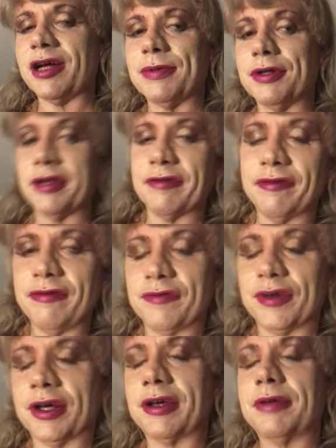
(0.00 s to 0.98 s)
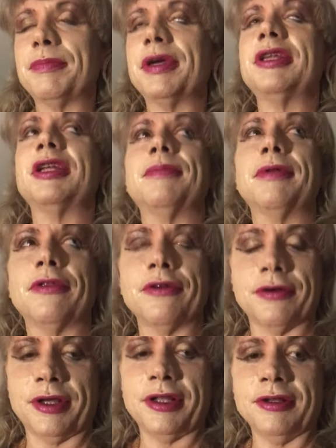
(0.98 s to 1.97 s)
Albert fuck. Picked it up and
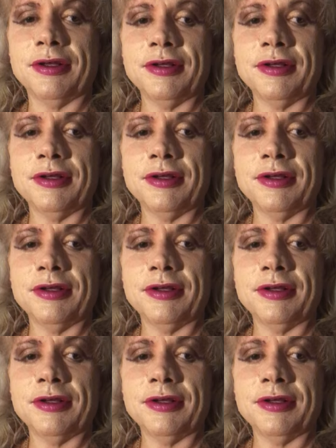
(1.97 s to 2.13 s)
threw it.